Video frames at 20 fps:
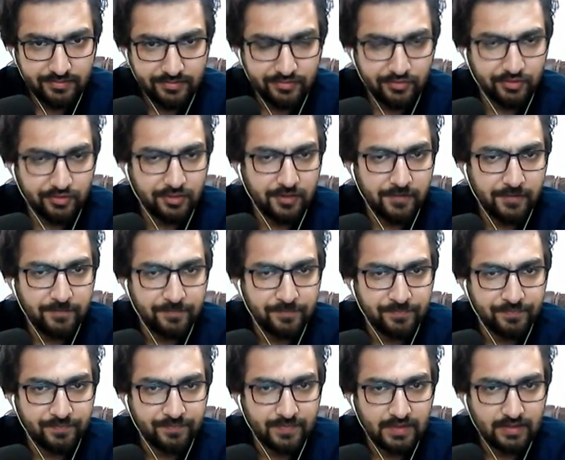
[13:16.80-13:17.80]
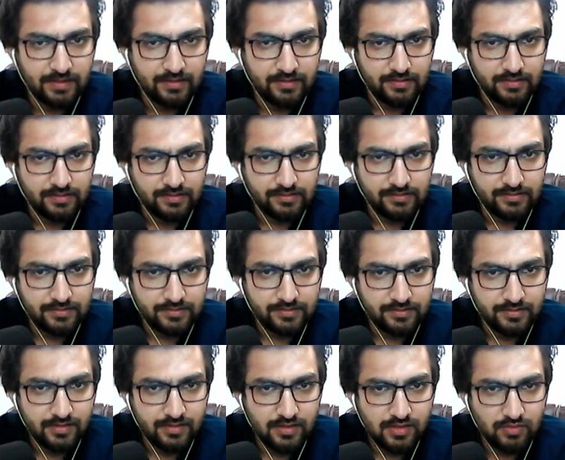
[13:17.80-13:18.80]
Okay, this is
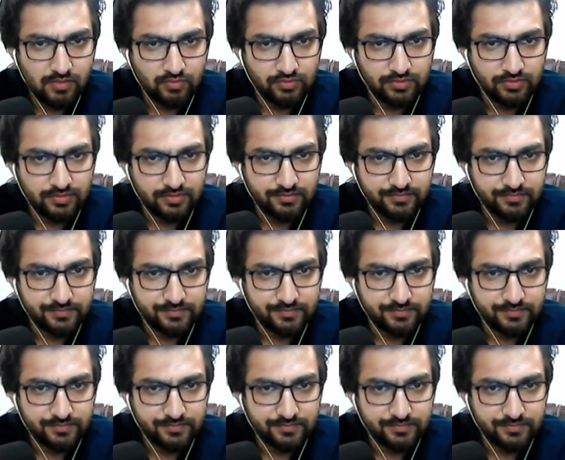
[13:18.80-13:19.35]
the house.